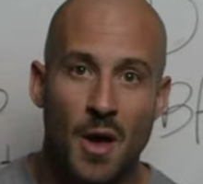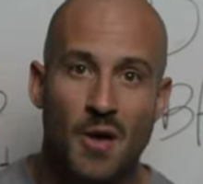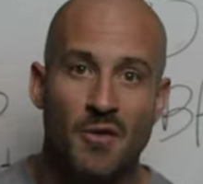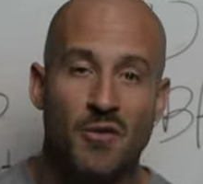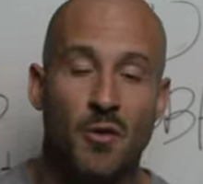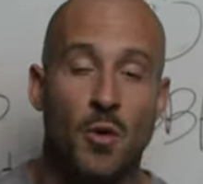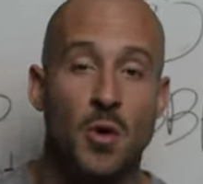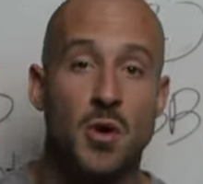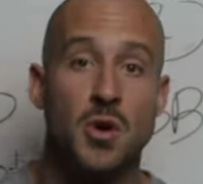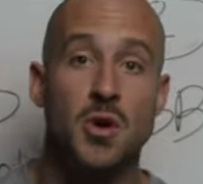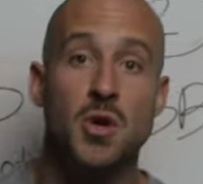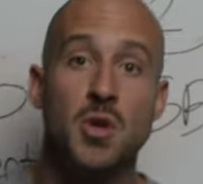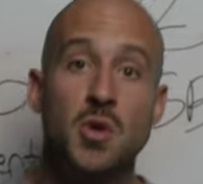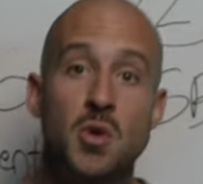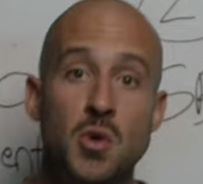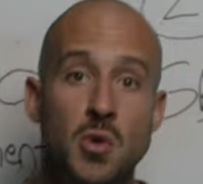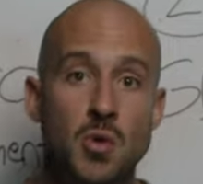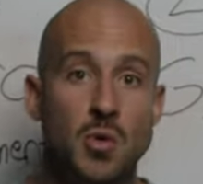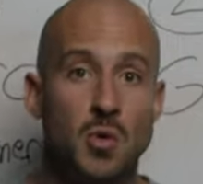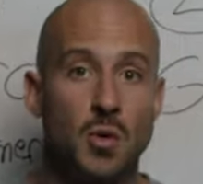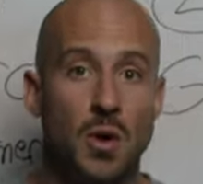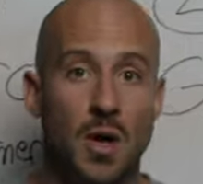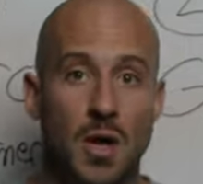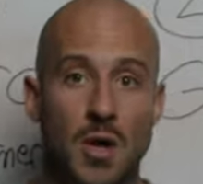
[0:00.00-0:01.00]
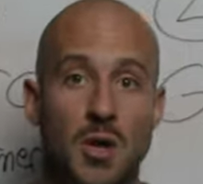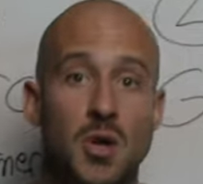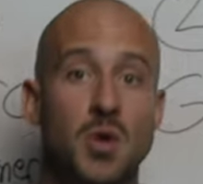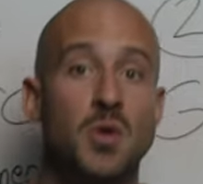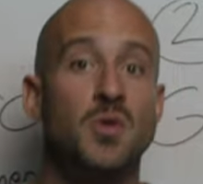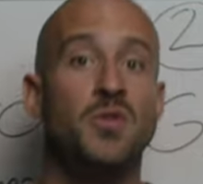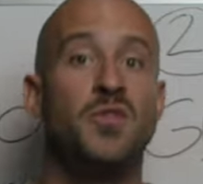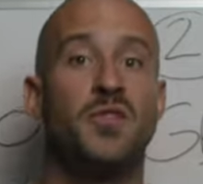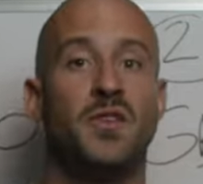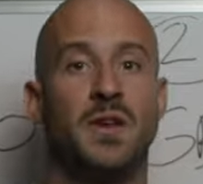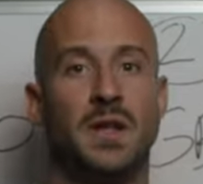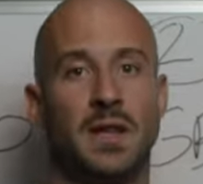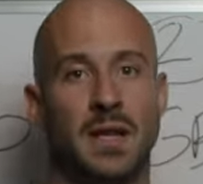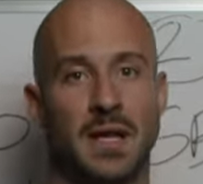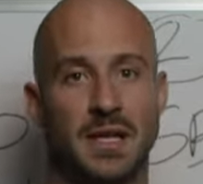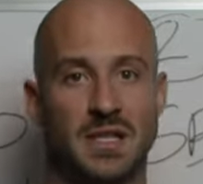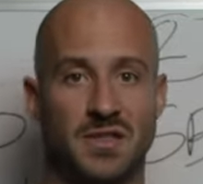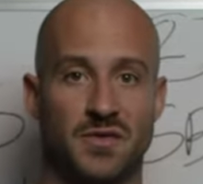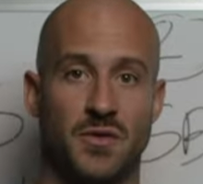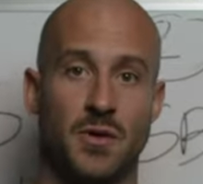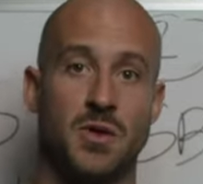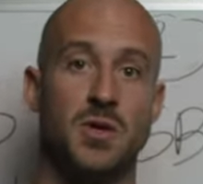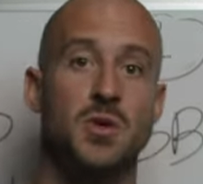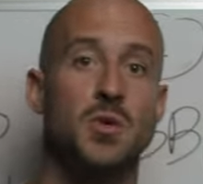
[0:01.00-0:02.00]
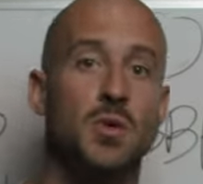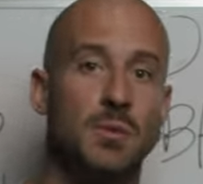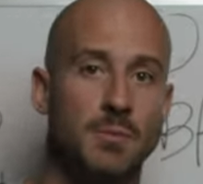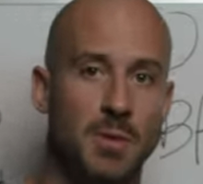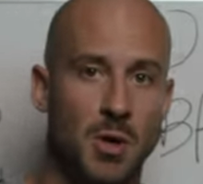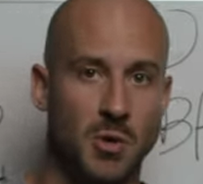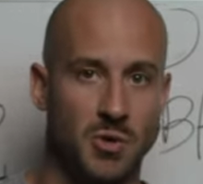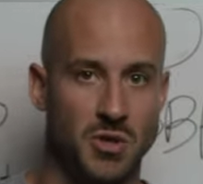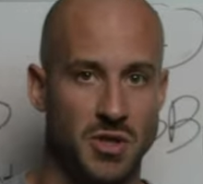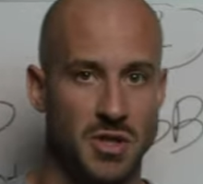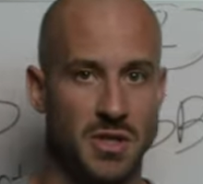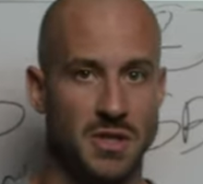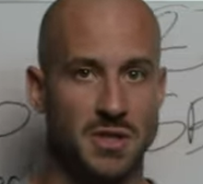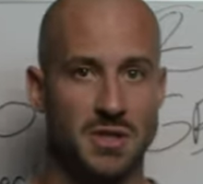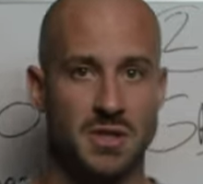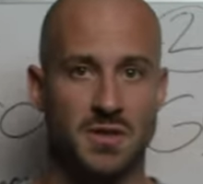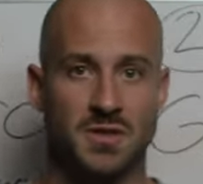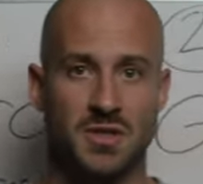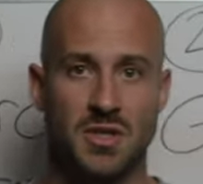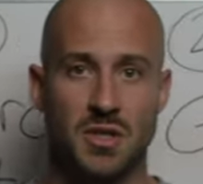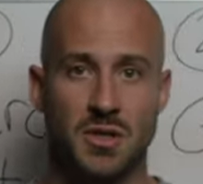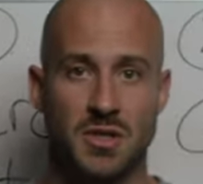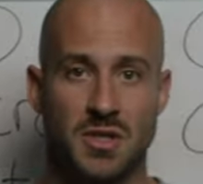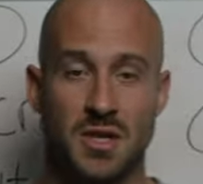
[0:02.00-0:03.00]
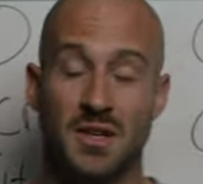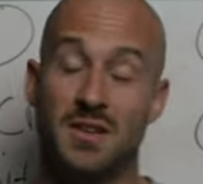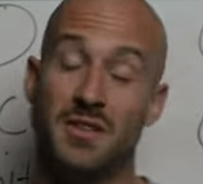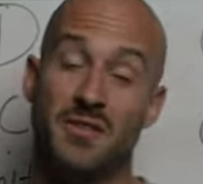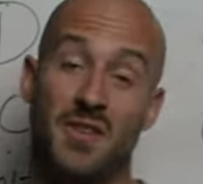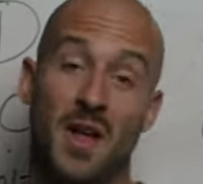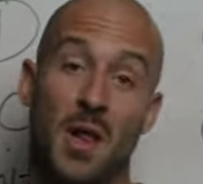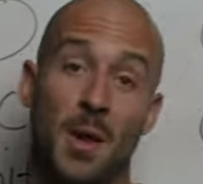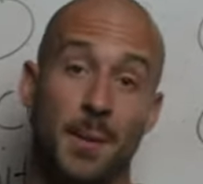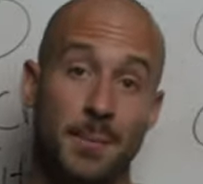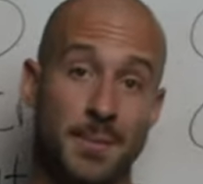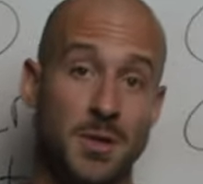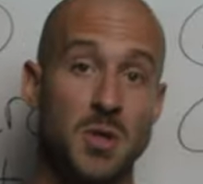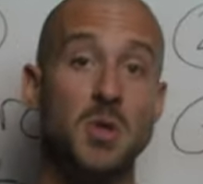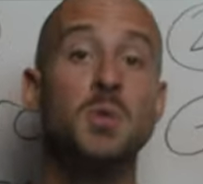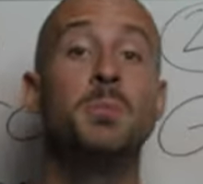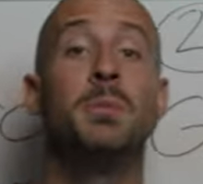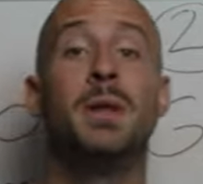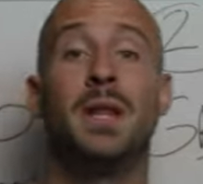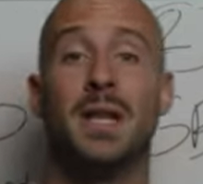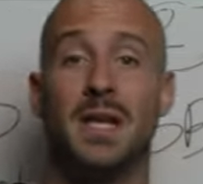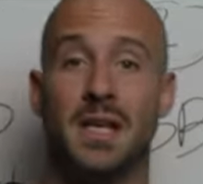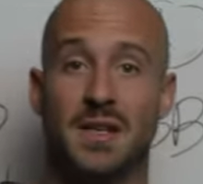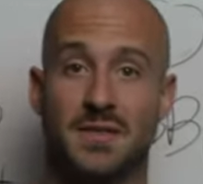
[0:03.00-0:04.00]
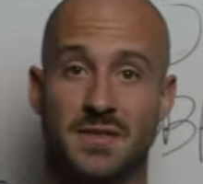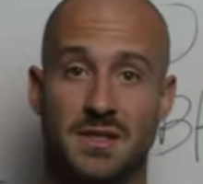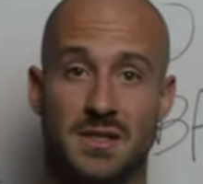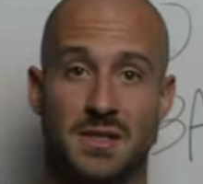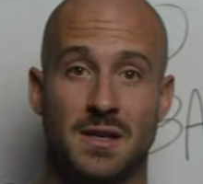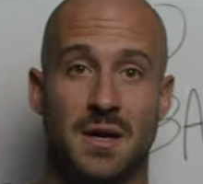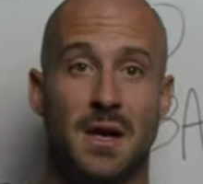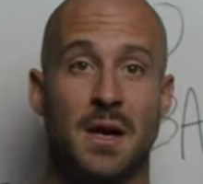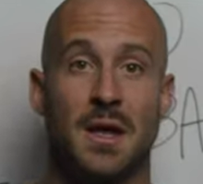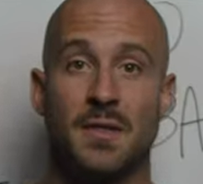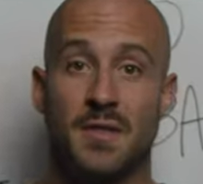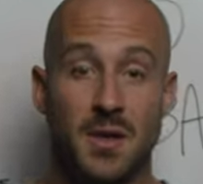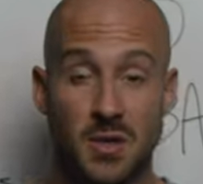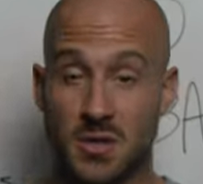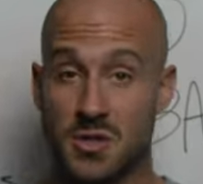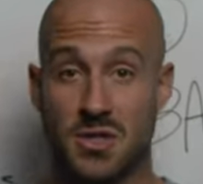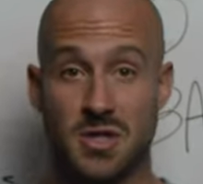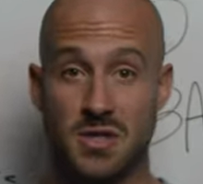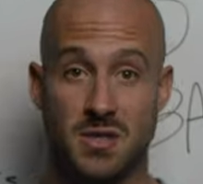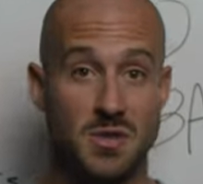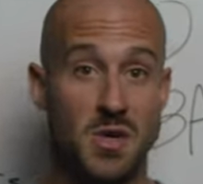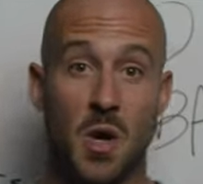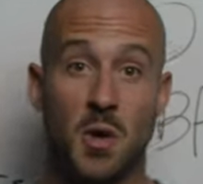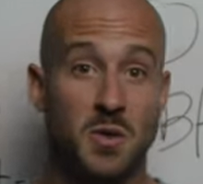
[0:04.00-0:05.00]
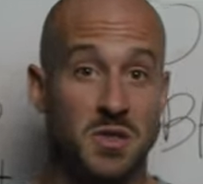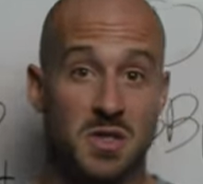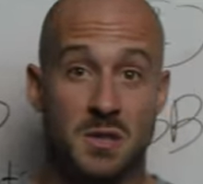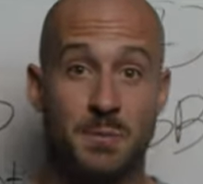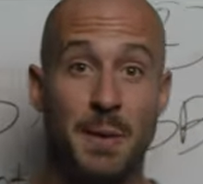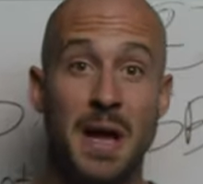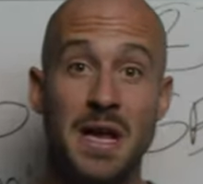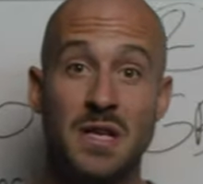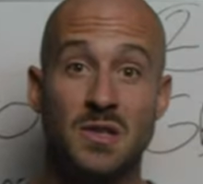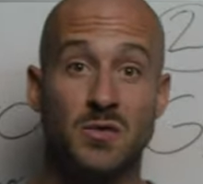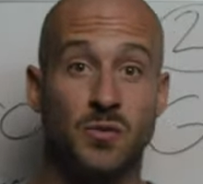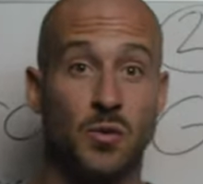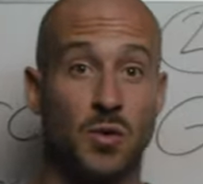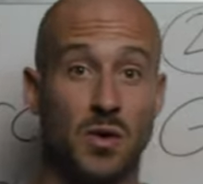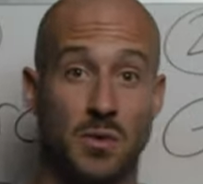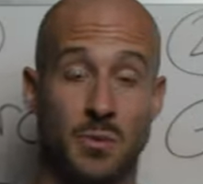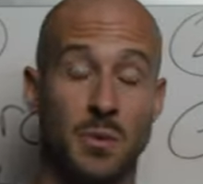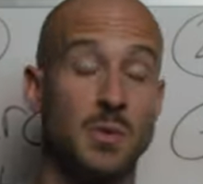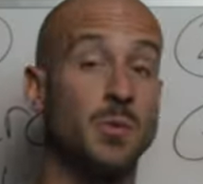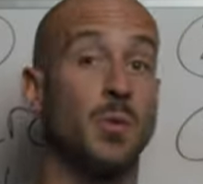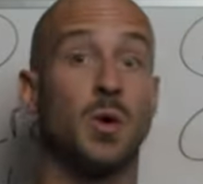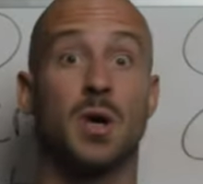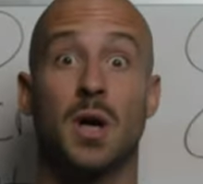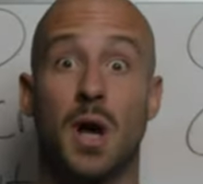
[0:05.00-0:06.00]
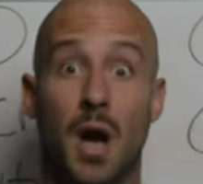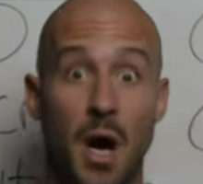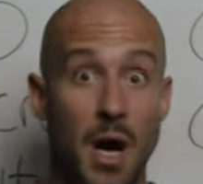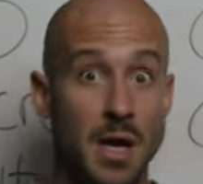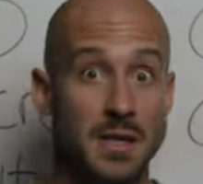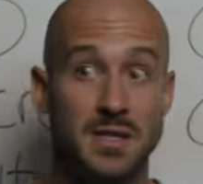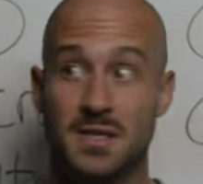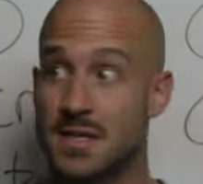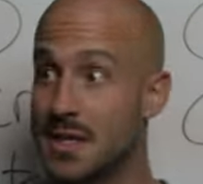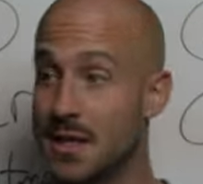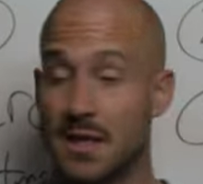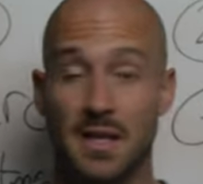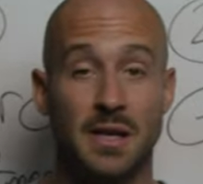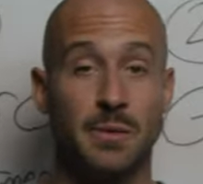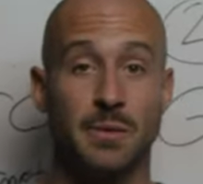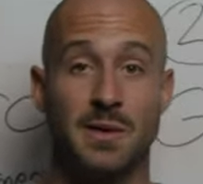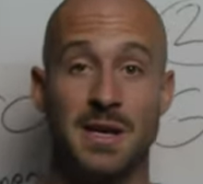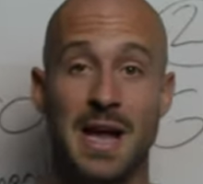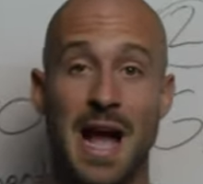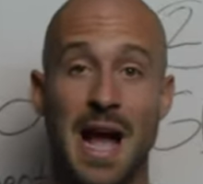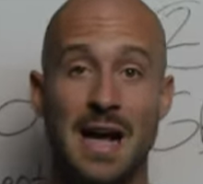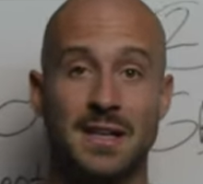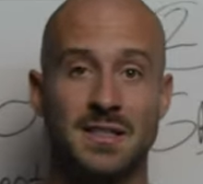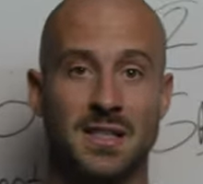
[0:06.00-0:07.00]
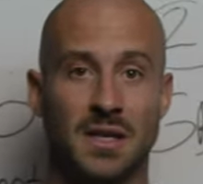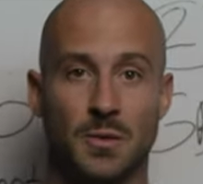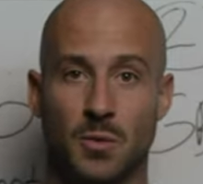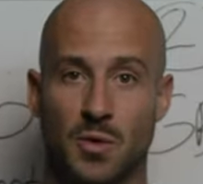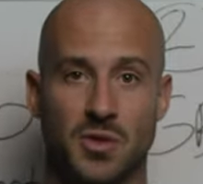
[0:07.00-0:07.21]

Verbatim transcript: for new, new feelings, for new emotions, to, to develop new beliefs there's just no space for it when we're constantly reacting.